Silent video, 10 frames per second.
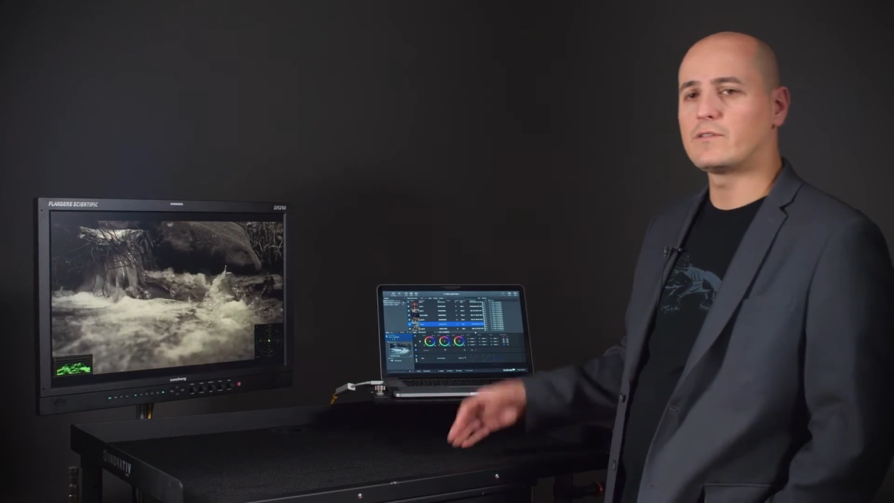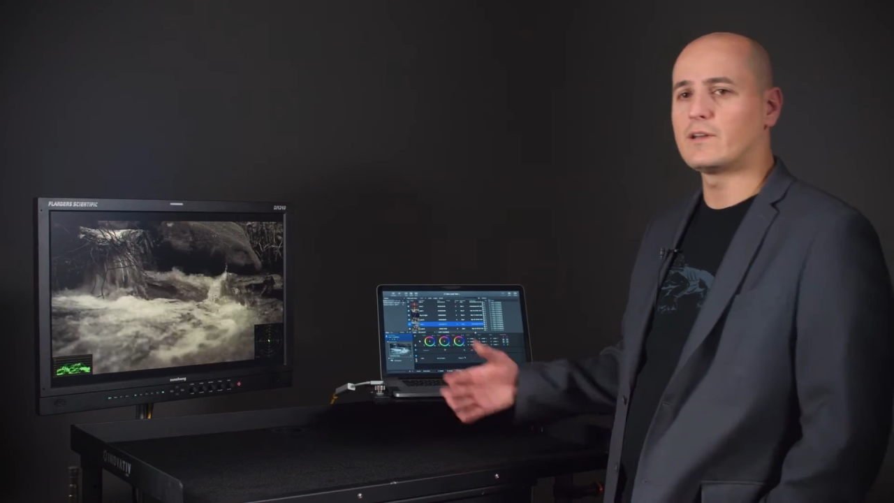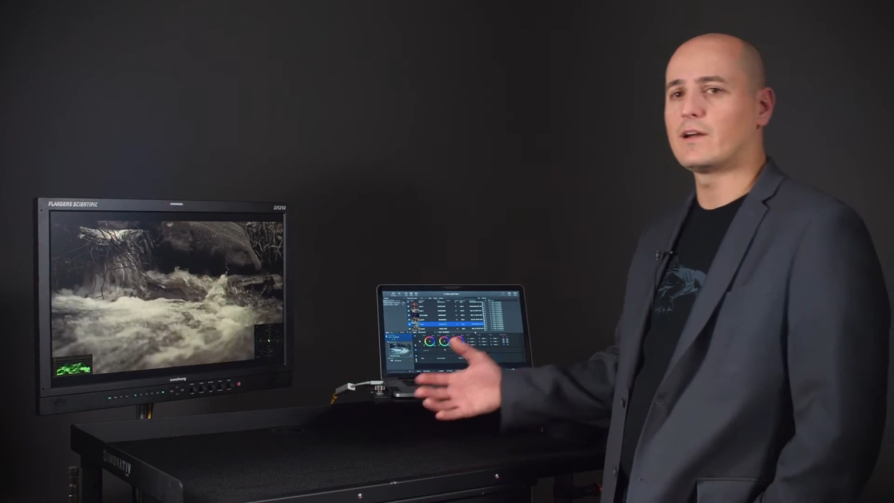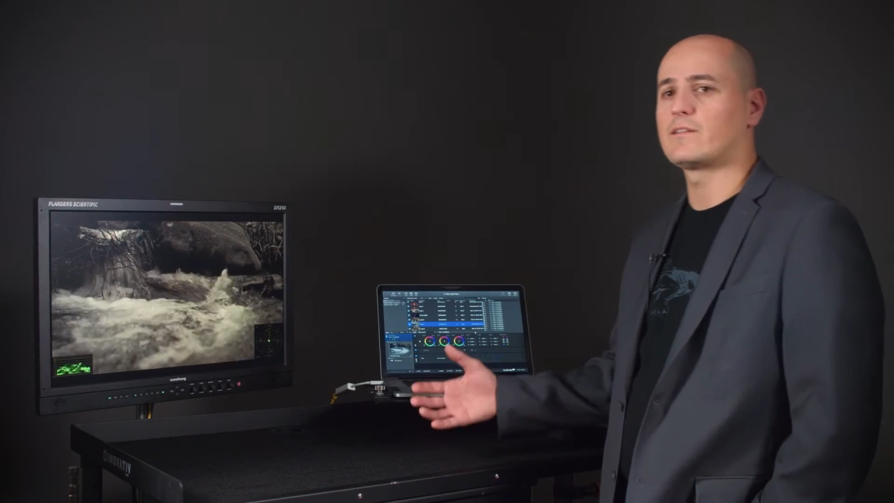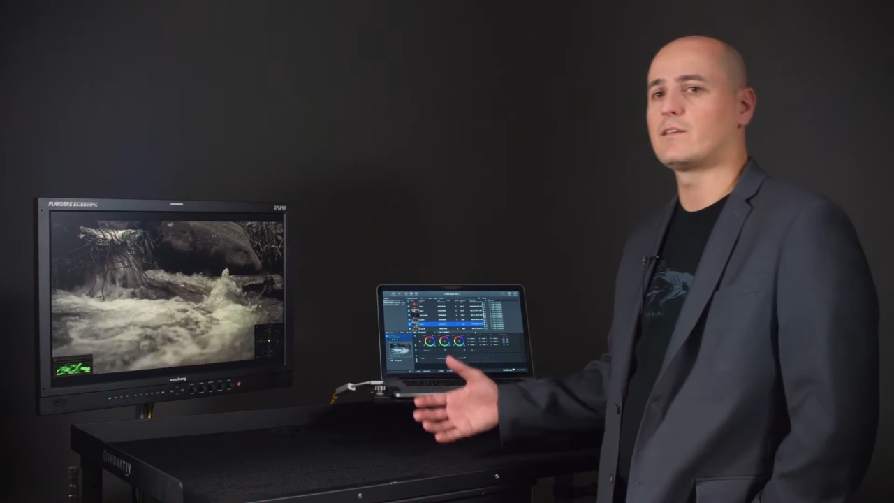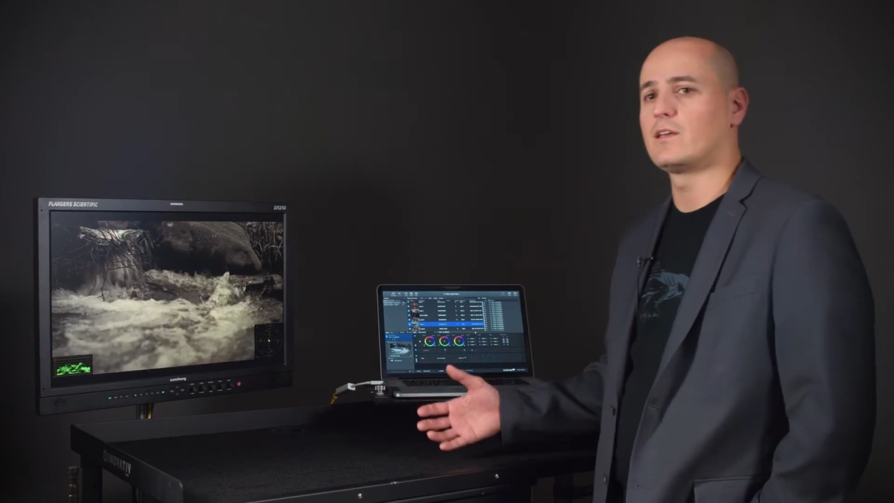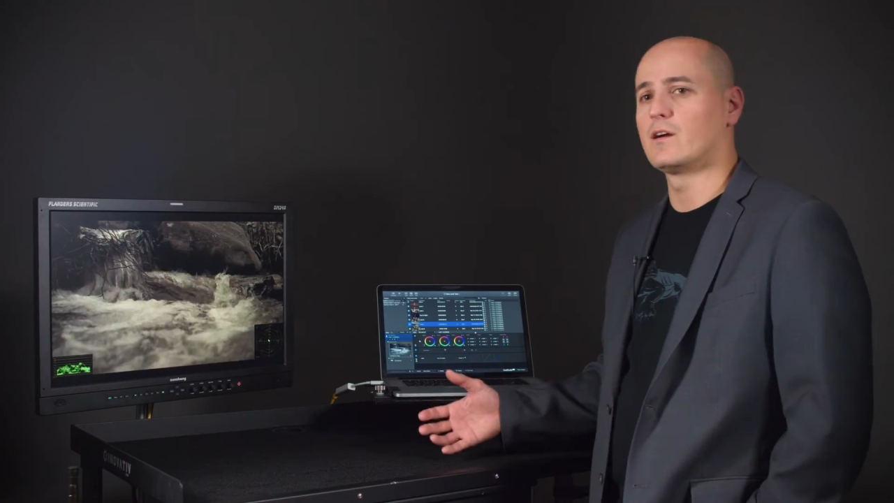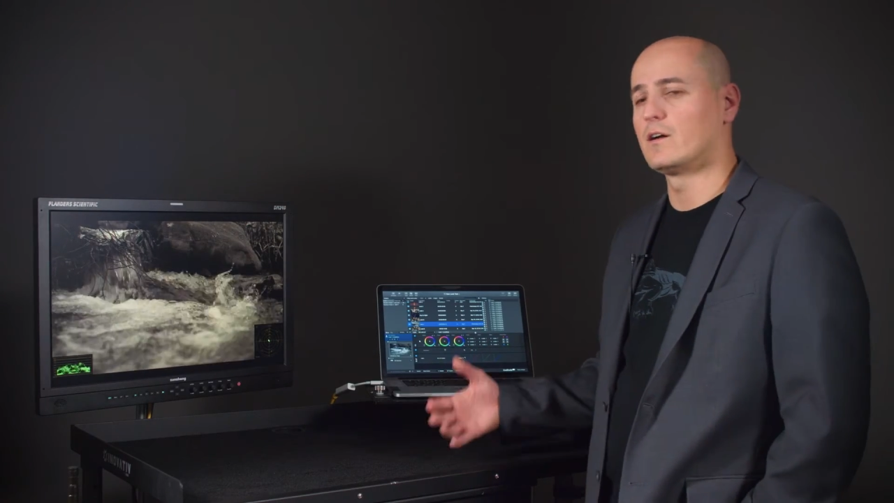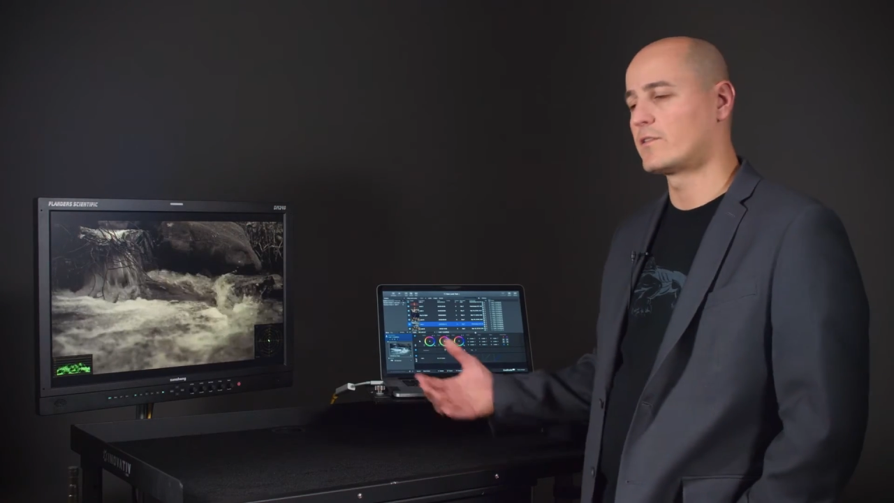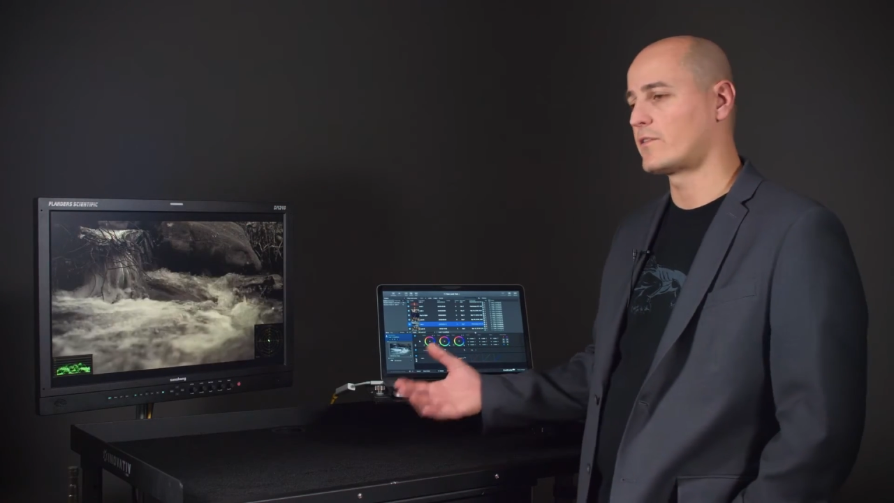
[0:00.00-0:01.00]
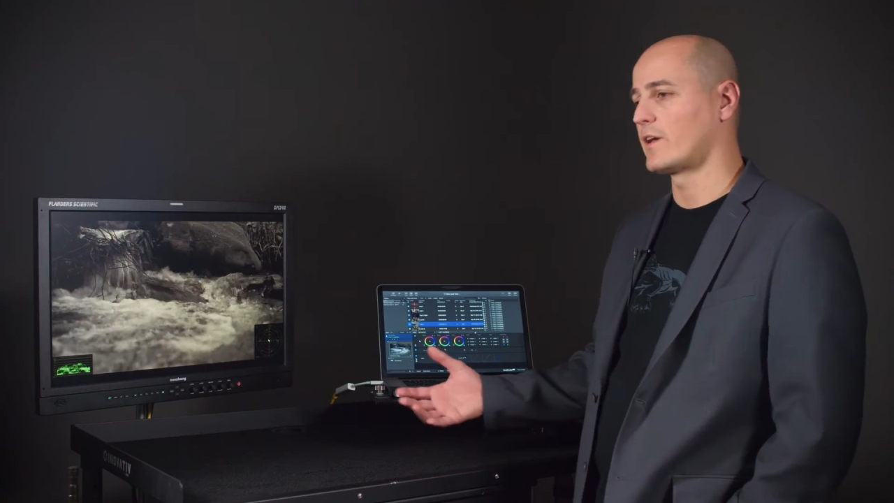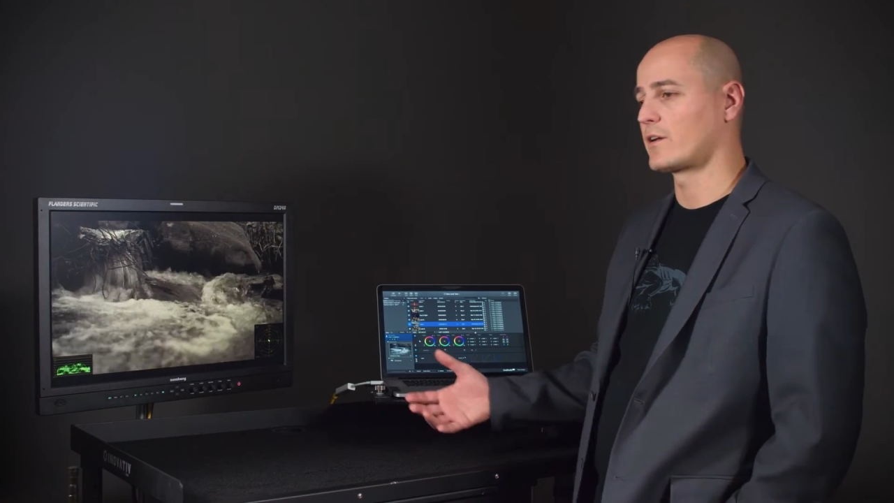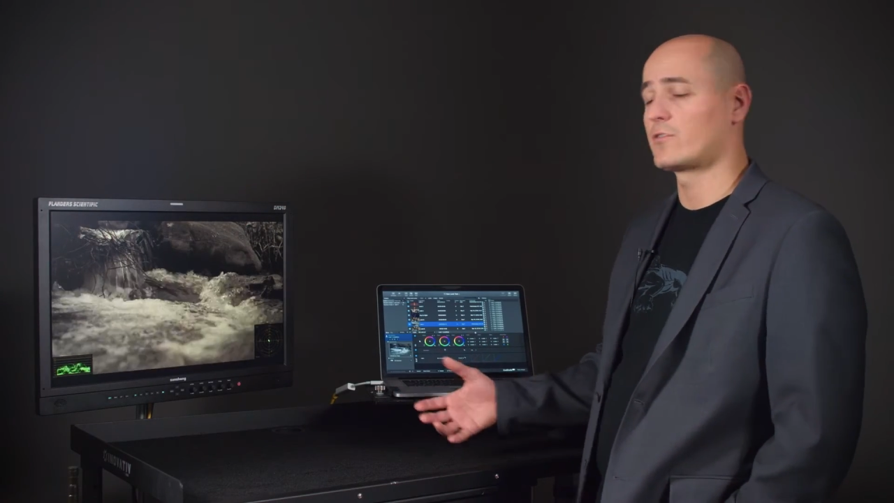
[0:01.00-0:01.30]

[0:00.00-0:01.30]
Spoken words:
DIT on set